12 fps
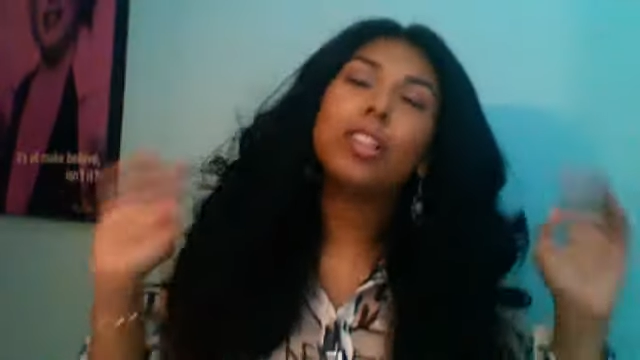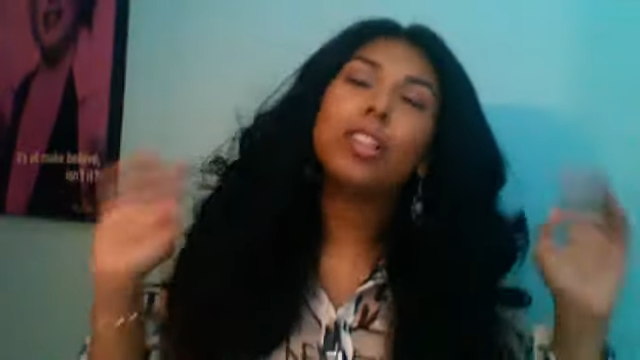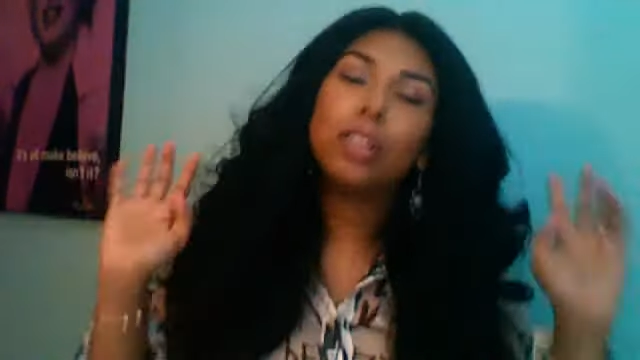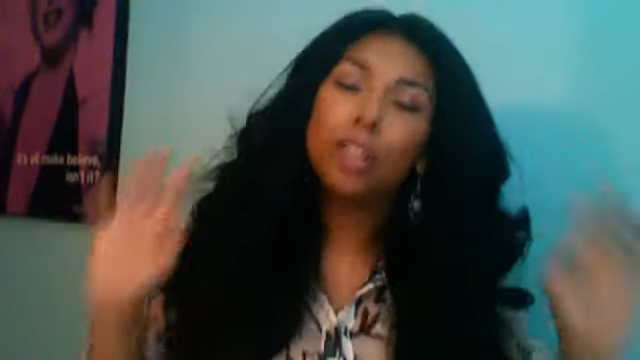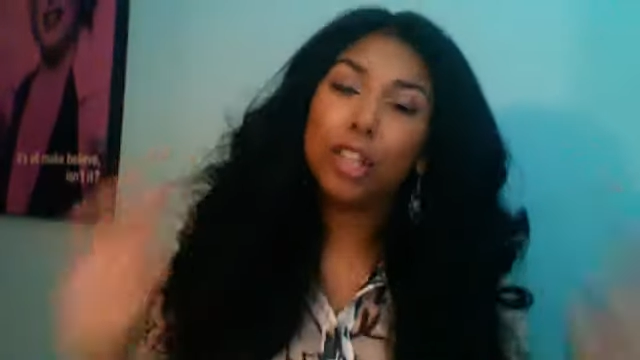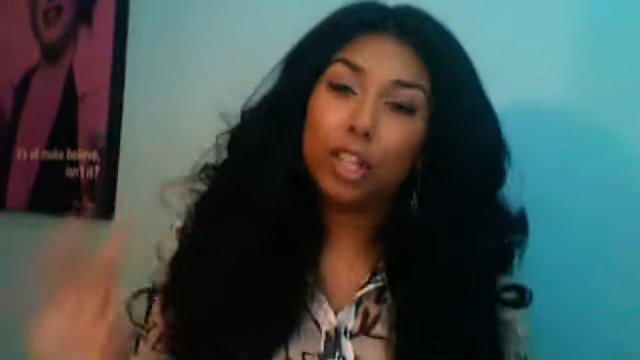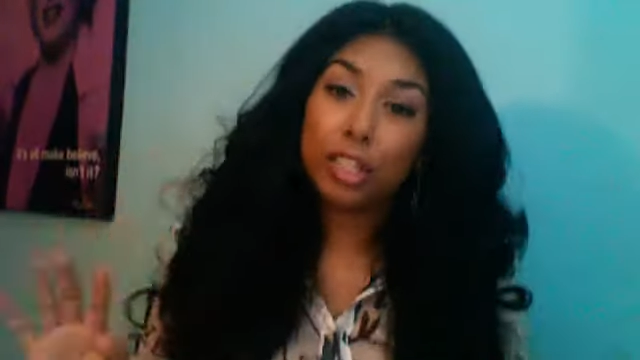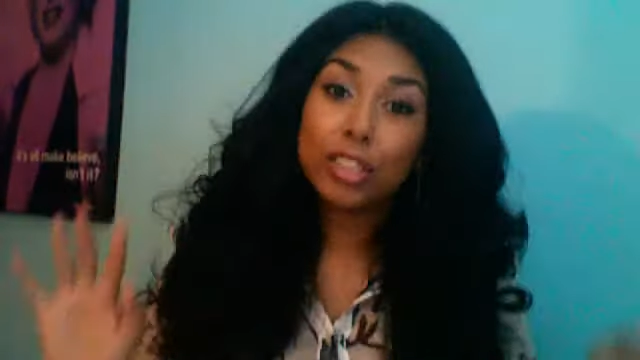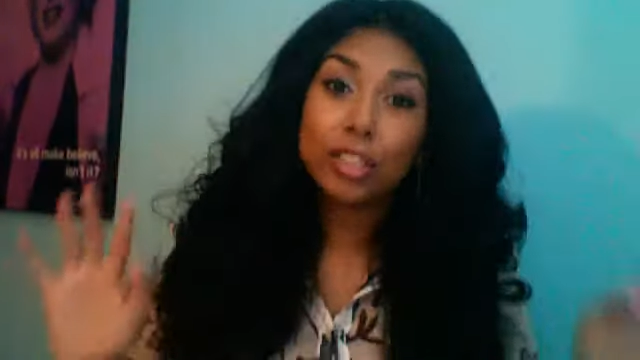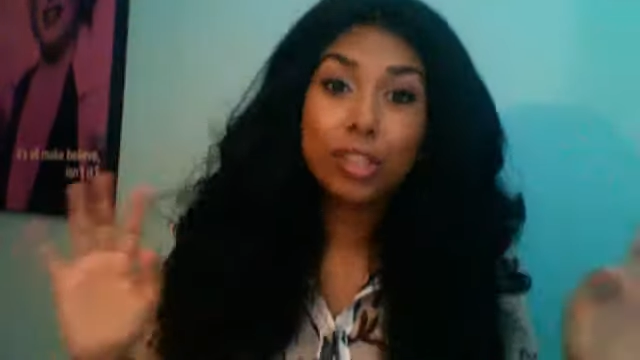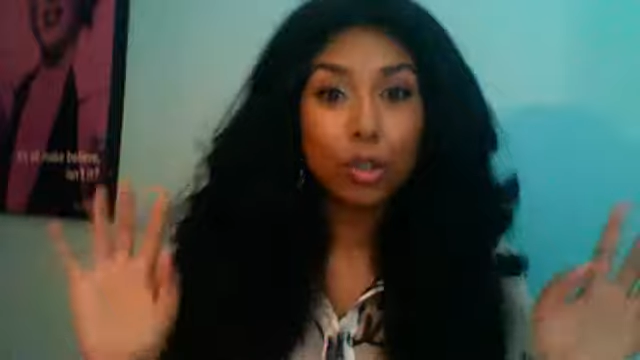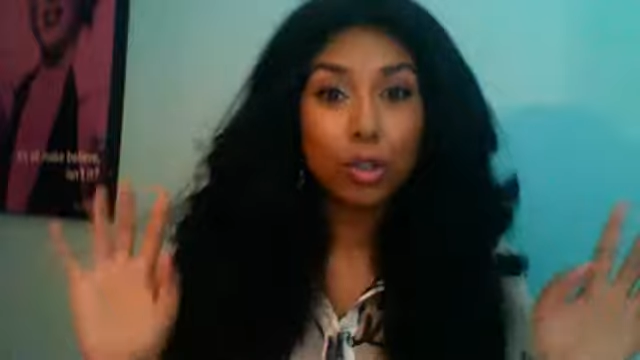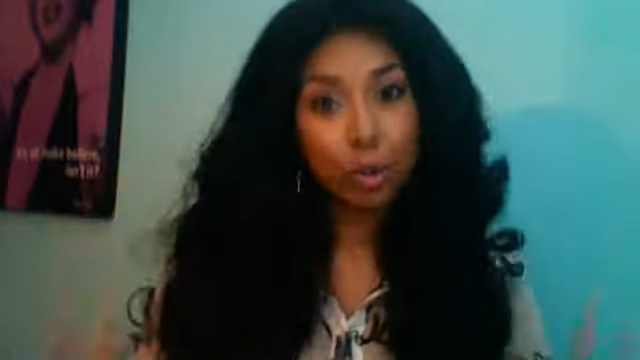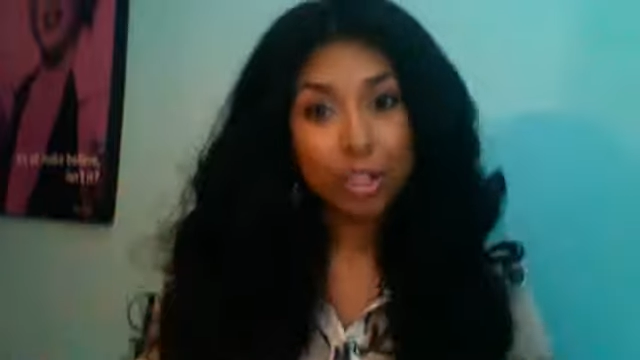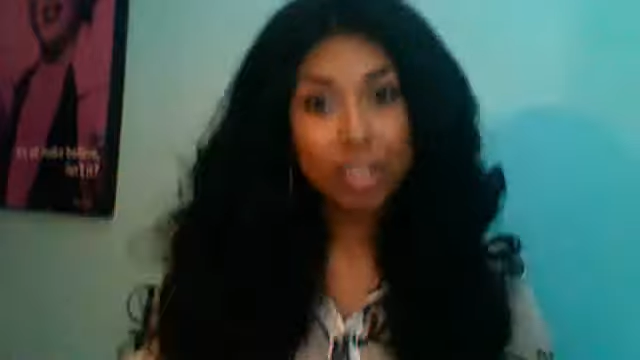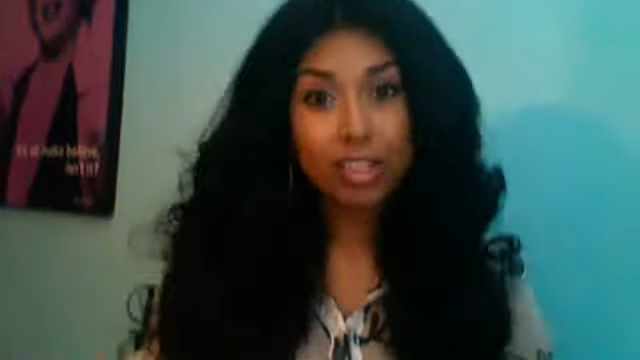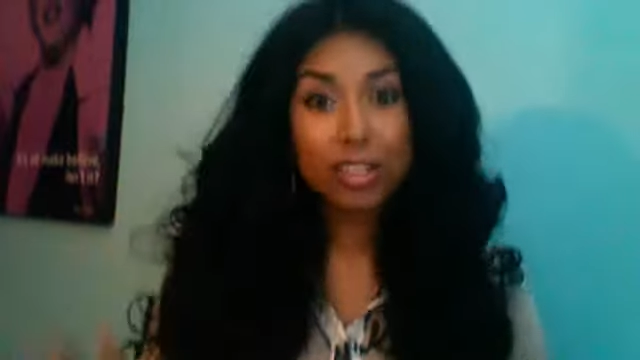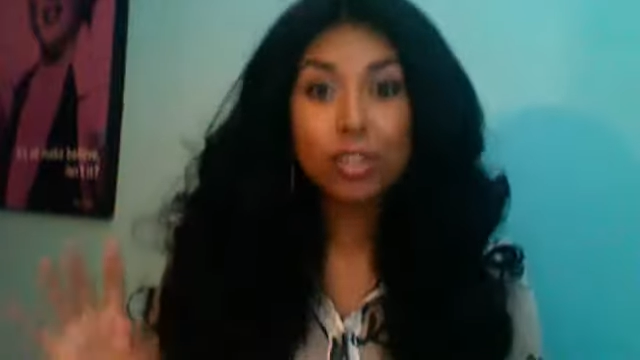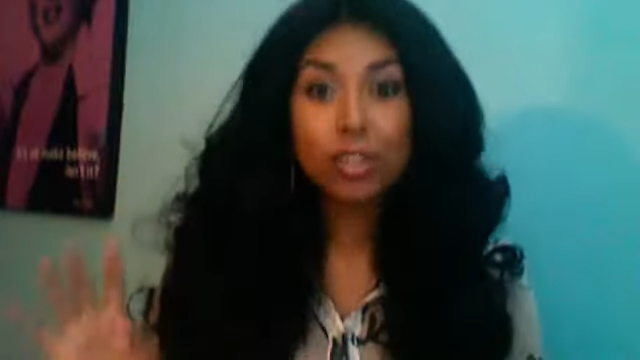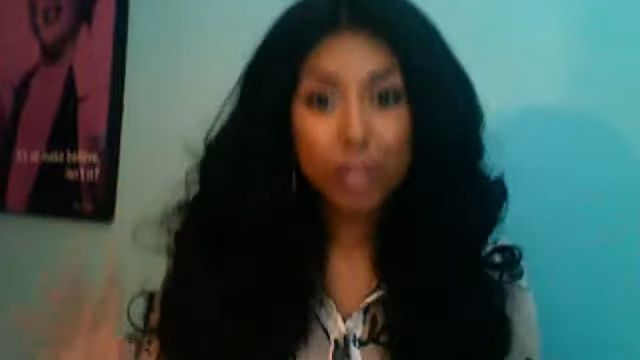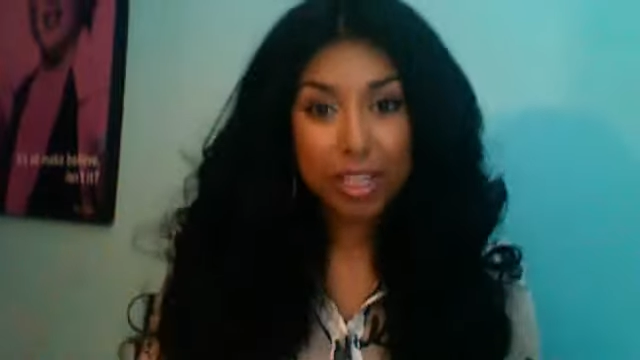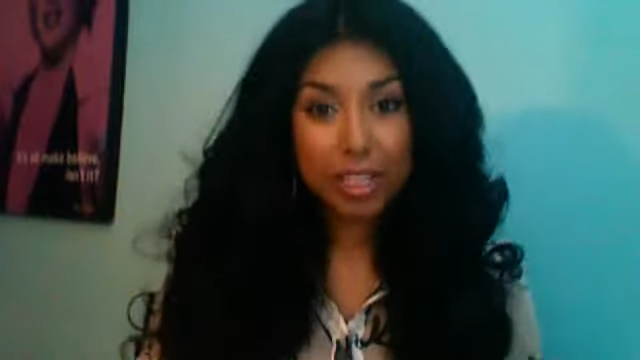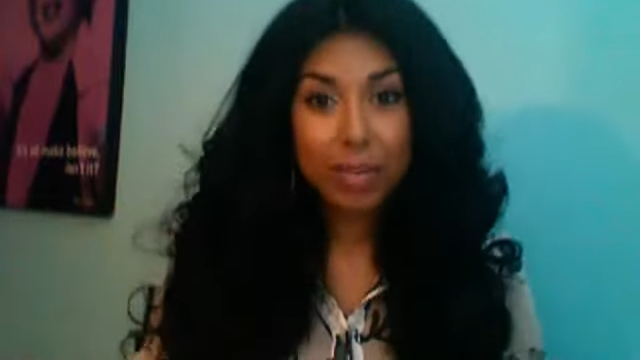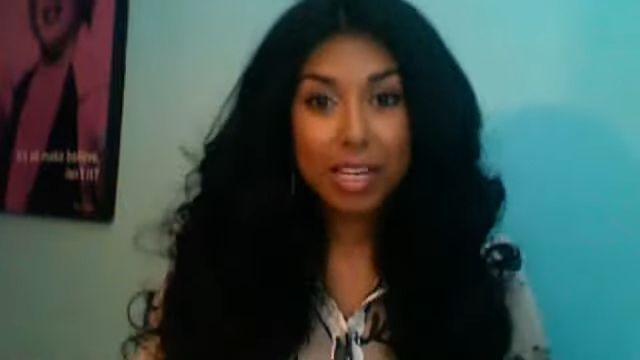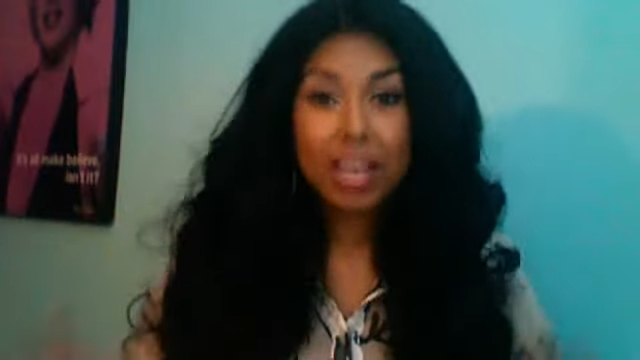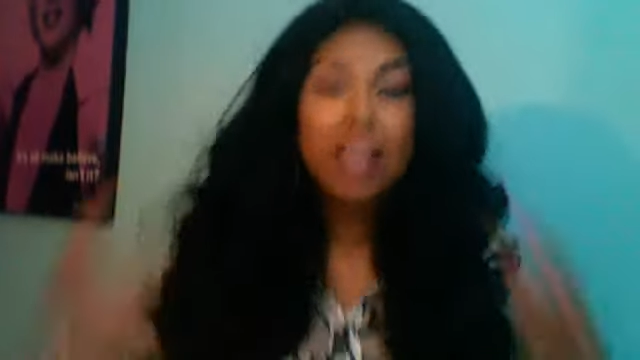Looks gorgeous, trust me.